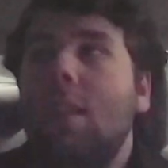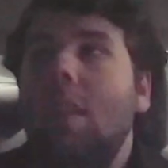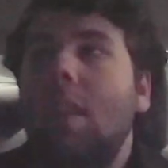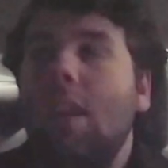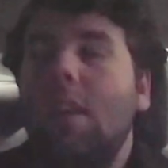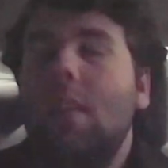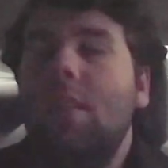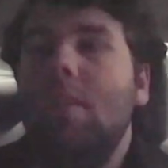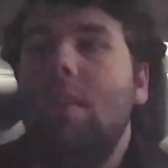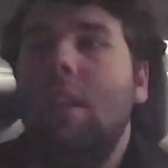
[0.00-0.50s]

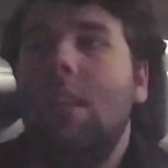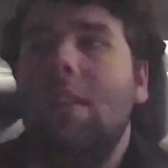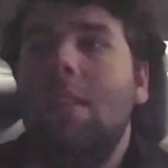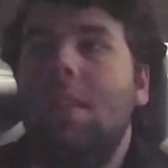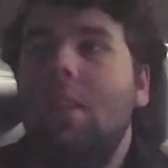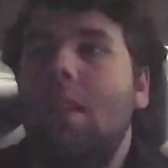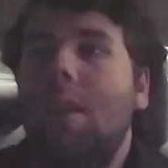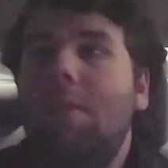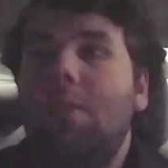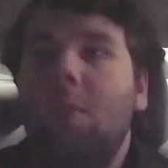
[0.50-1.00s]
Like,
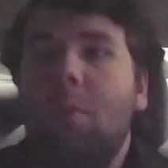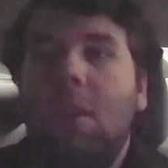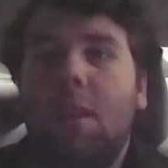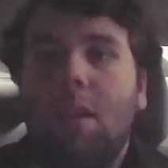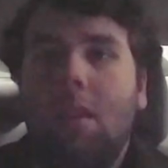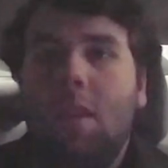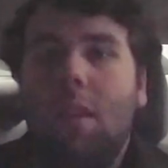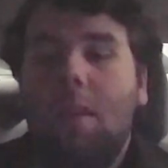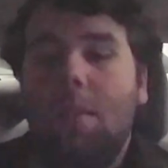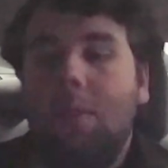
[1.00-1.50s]
and if you
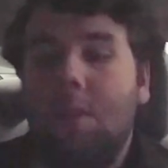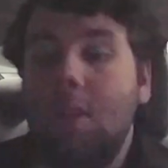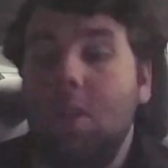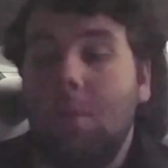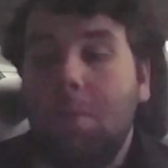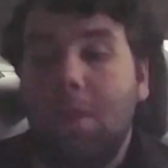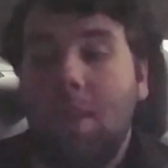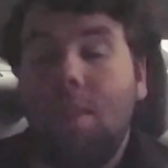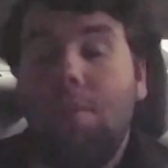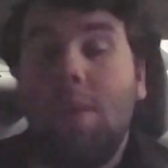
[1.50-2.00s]
want, if you
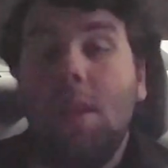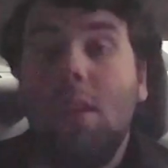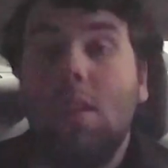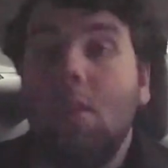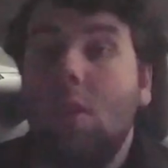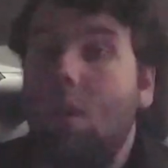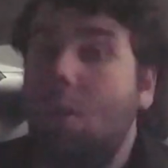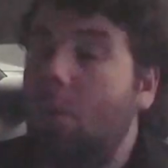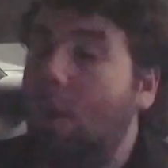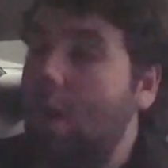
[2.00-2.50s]
don't believe me,
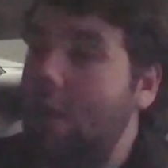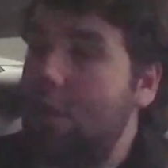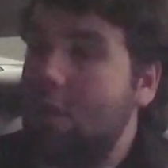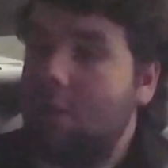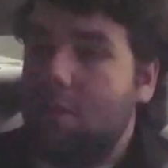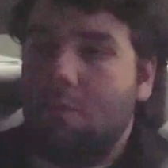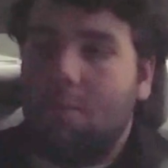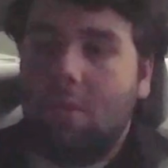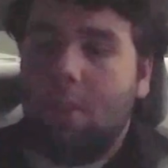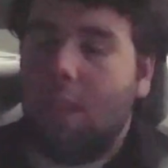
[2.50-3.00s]
go
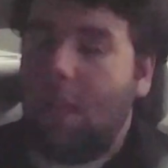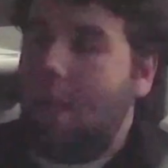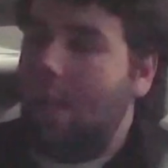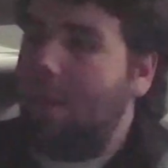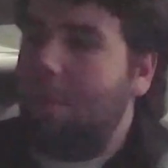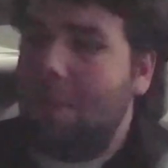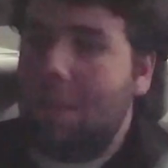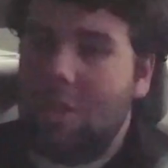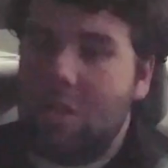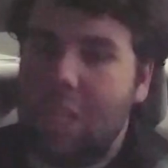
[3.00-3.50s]
watch
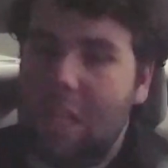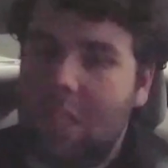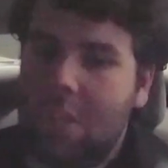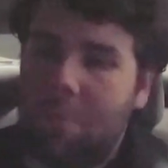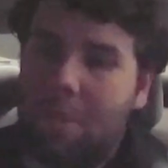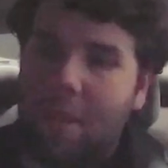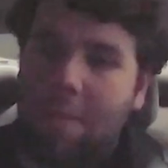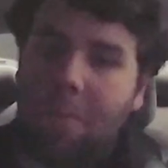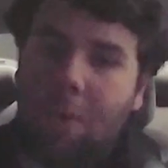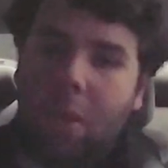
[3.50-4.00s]
Cloudy with a
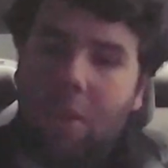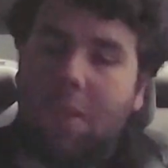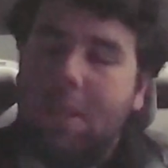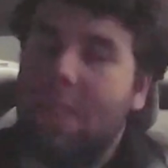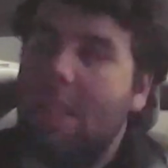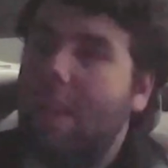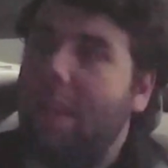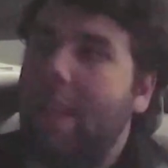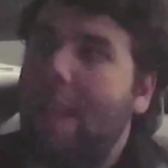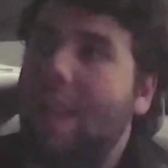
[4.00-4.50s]
Chance of
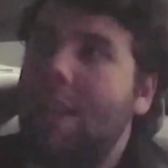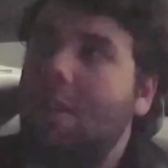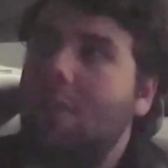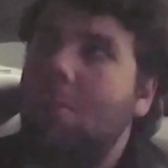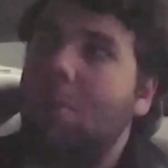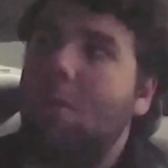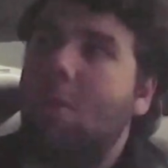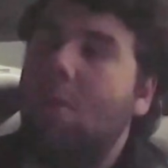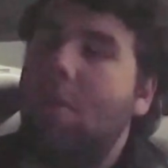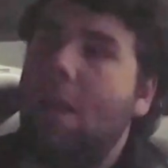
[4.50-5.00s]
Meatballs, the
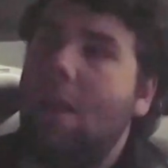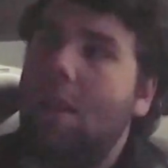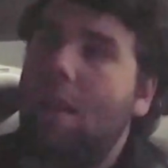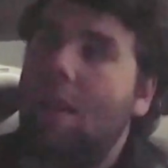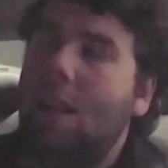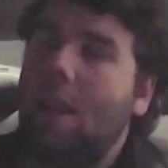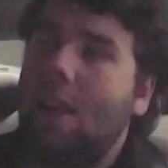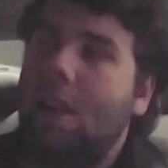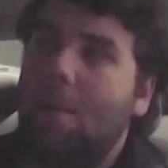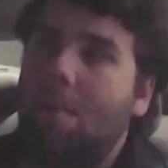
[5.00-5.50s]
Lego
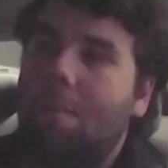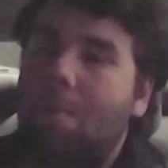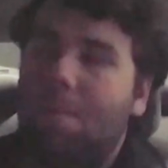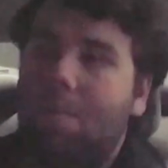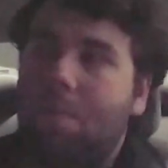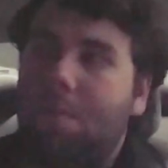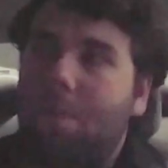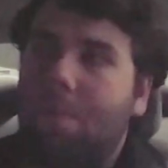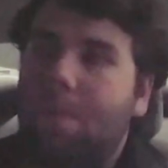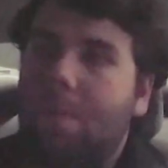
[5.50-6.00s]
Movie, uh,
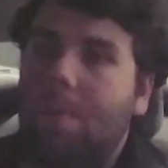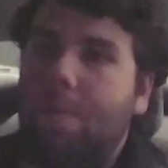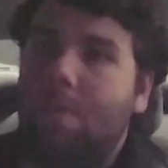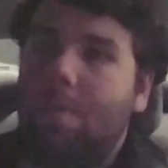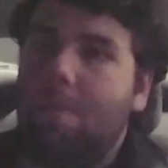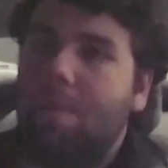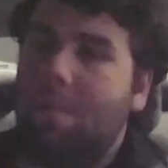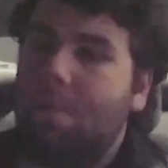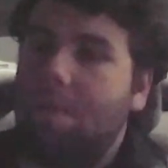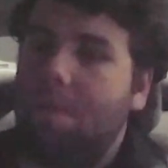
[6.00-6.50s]

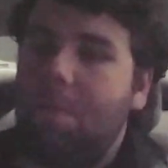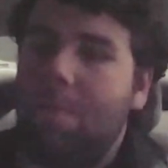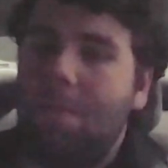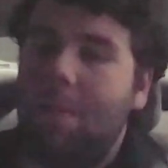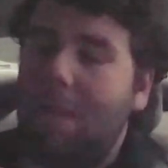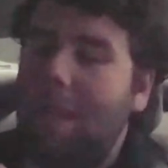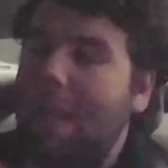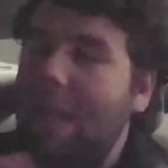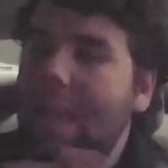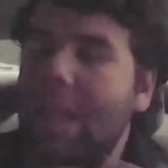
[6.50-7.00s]

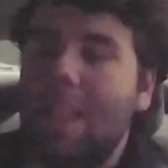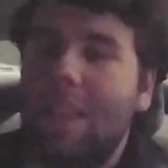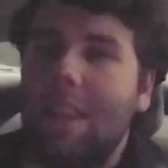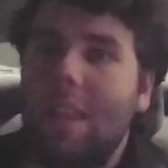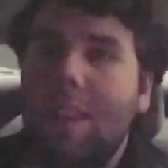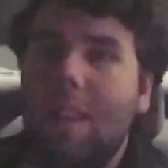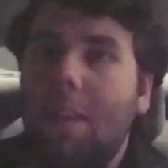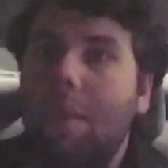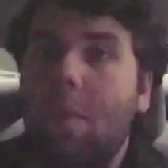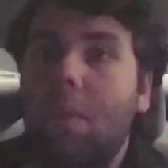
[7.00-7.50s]

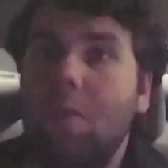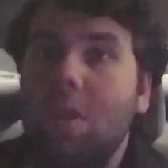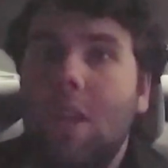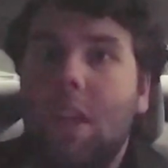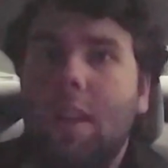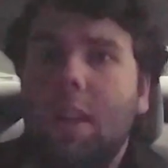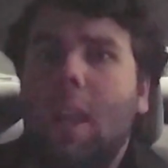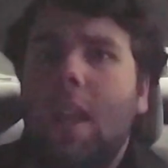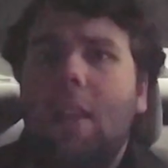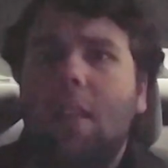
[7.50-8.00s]
anything they've ever
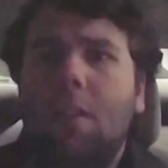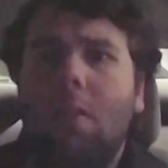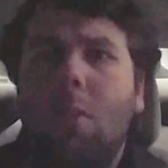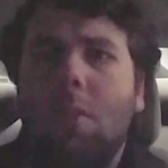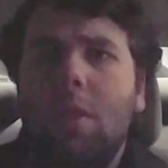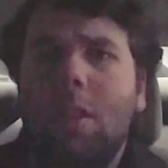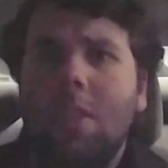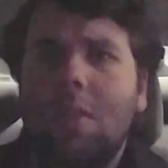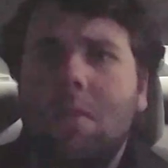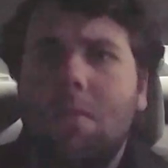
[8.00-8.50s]
done, like,
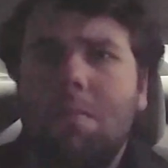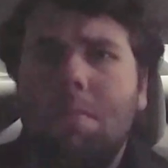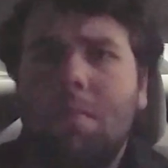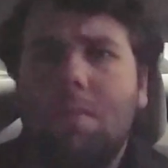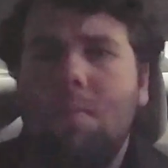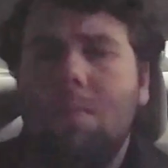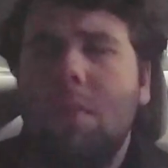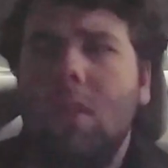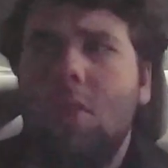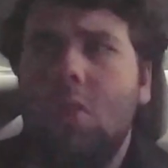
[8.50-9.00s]
or this
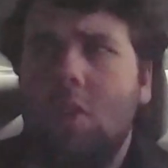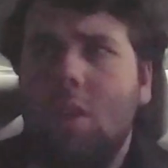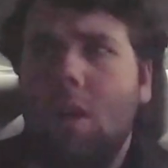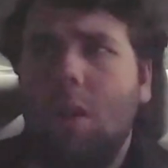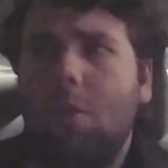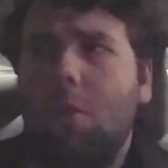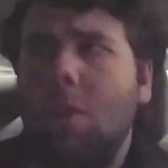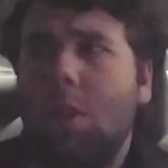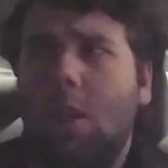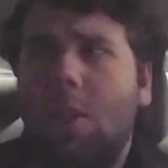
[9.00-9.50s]
the
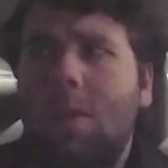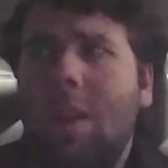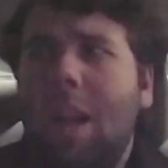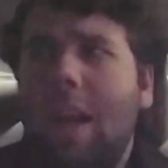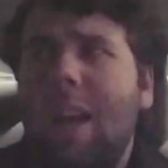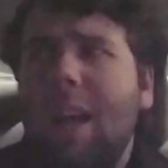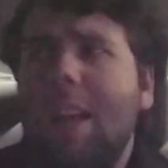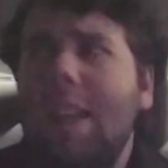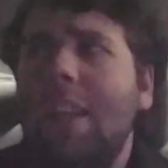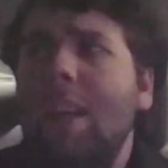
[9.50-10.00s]
show Clone
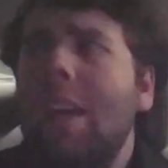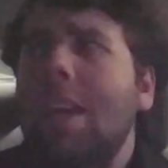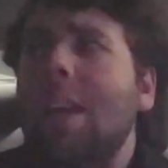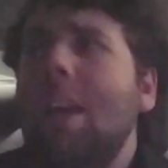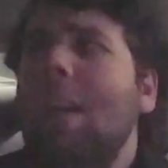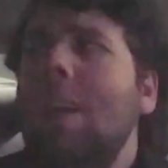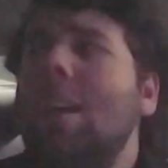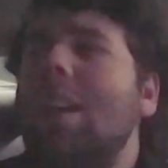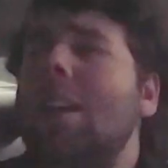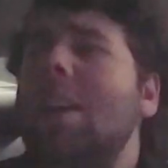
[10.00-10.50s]
High.
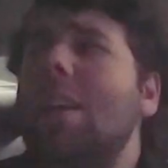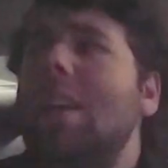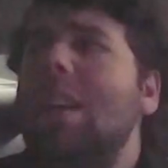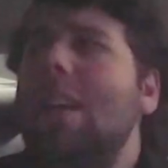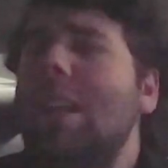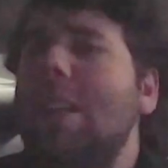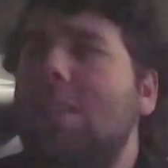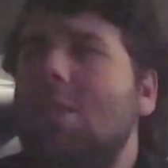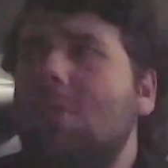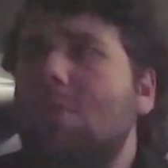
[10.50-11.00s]

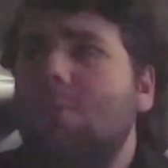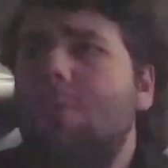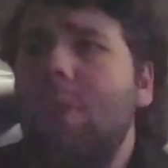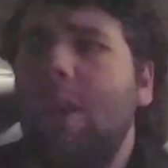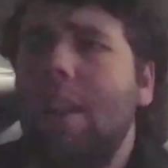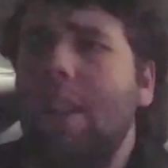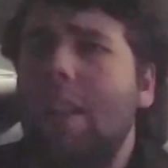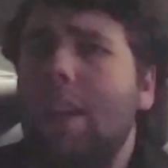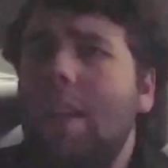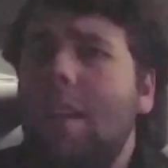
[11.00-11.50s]
It's
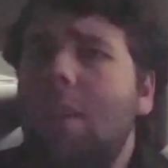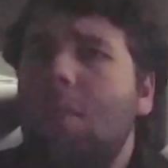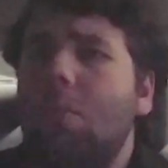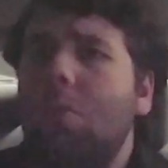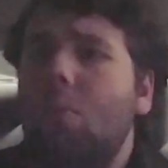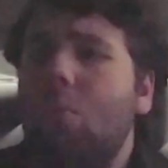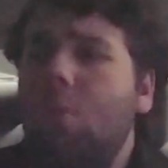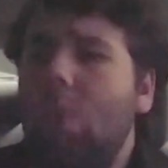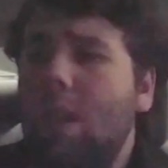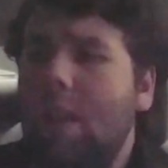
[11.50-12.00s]
really,
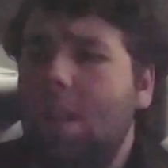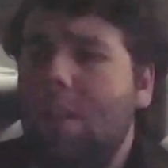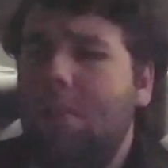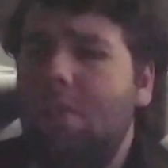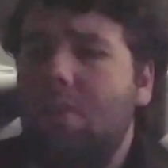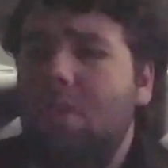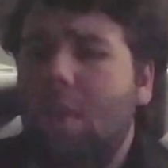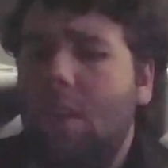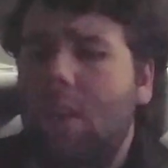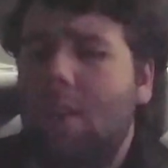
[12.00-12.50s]
really
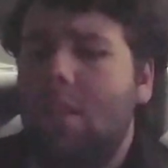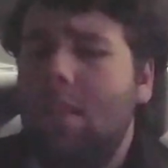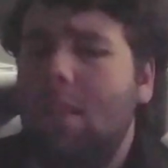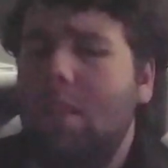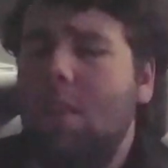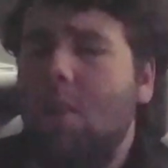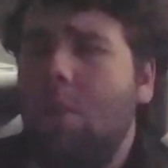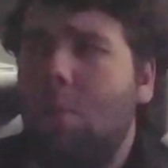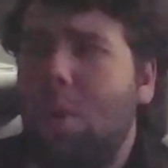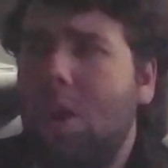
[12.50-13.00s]
fun.
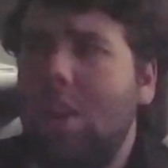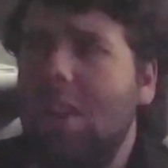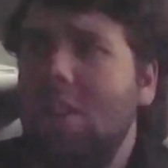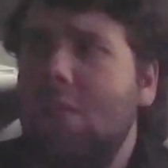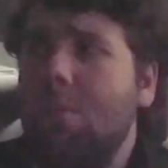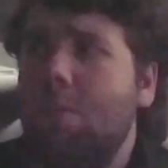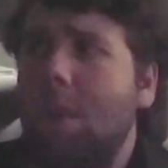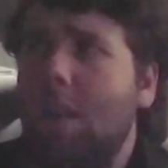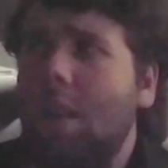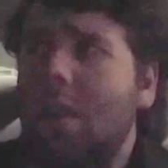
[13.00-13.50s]
Their work
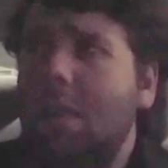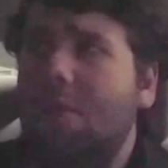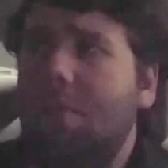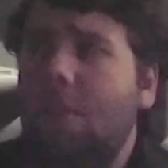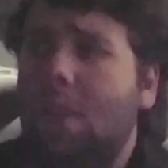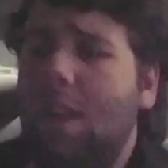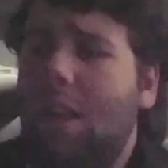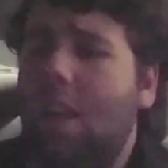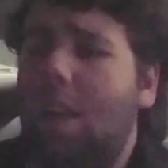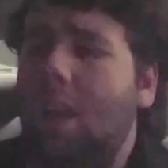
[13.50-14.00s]
is really
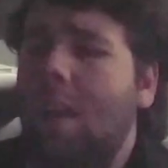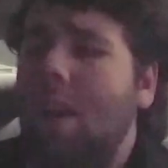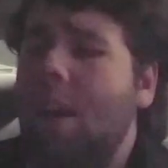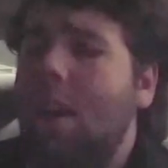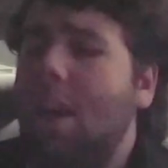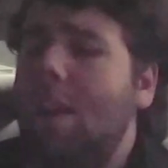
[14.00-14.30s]
funny,